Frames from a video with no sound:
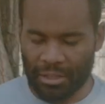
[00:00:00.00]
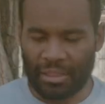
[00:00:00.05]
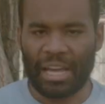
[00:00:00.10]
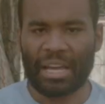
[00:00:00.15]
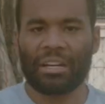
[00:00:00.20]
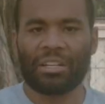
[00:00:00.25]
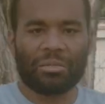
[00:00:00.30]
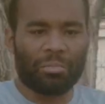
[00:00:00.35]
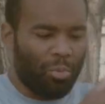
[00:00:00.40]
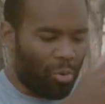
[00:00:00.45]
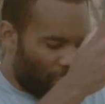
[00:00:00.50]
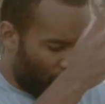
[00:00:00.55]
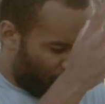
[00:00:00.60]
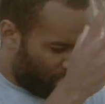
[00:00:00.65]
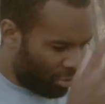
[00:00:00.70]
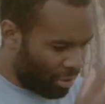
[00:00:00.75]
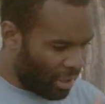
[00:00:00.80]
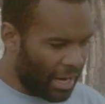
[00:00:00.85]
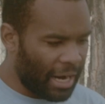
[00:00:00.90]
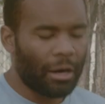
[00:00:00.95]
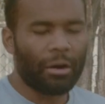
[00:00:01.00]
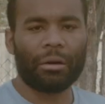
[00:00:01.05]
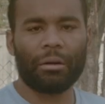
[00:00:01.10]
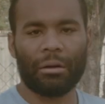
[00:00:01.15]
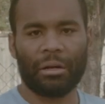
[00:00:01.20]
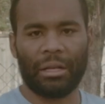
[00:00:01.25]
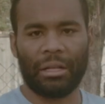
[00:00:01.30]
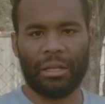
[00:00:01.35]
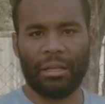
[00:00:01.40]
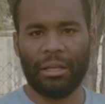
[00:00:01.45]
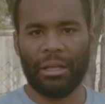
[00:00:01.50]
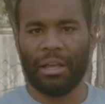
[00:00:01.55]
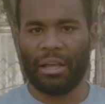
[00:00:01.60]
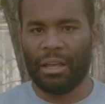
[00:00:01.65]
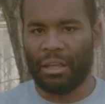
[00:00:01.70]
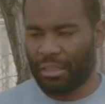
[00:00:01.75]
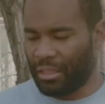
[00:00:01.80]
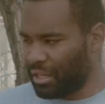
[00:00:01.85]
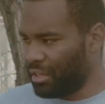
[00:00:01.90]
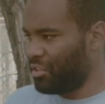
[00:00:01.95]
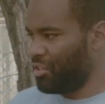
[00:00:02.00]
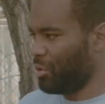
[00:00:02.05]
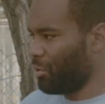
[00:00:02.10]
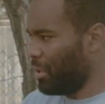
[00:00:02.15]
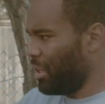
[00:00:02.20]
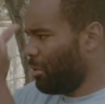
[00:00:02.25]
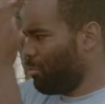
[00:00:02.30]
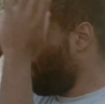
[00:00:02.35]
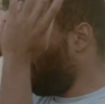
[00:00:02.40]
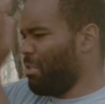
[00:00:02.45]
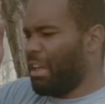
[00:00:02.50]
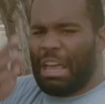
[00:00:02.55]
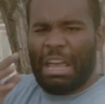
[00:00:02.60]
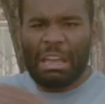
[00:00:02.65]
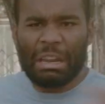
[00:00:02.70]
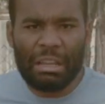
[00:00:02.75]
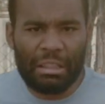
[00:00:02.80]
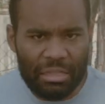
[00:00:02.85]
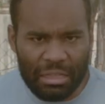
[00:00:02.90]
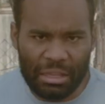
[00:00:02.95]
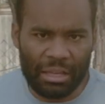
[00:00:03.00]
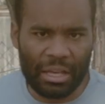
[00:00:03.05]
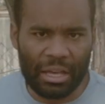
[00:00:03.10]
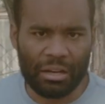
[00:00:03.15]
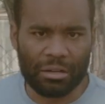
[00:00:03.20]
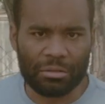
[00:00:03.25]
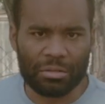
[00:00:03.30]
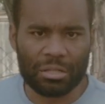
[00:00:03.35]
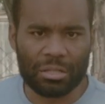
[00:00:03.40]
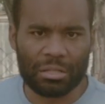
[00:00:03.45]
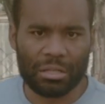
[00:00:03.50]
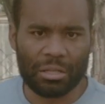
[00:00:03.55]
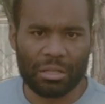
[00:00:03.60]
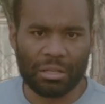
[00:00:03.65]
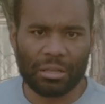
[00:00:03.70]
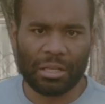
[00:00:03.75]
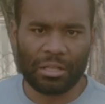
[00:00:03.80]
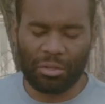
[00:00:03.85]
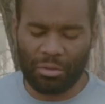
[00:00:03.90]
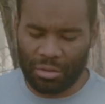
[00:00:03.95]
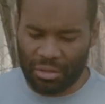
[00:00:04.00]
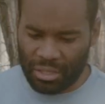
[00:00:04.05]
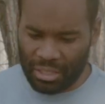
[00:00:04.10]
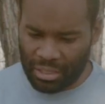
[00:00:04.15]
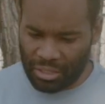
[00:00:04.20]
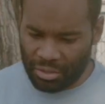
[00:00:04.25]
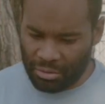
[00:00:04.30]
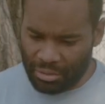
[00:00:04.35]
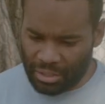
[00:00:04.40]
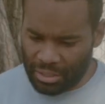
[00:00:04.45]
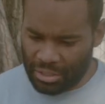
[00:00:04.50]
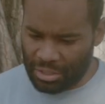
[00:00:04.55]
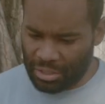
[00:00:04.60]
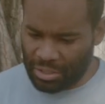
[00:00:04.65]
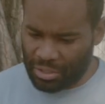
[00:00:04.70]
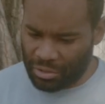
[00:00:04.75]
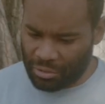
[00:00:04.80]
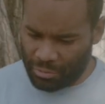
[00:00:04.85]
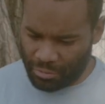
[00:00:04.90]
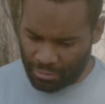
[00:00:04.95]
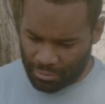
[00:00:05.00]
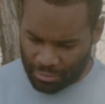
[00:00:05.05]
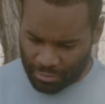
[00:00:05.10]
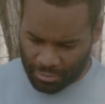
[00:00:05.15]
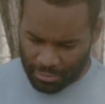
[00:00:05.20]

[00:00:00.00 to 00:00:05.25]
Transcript: That is more priority than doing anything else that you think you need to do.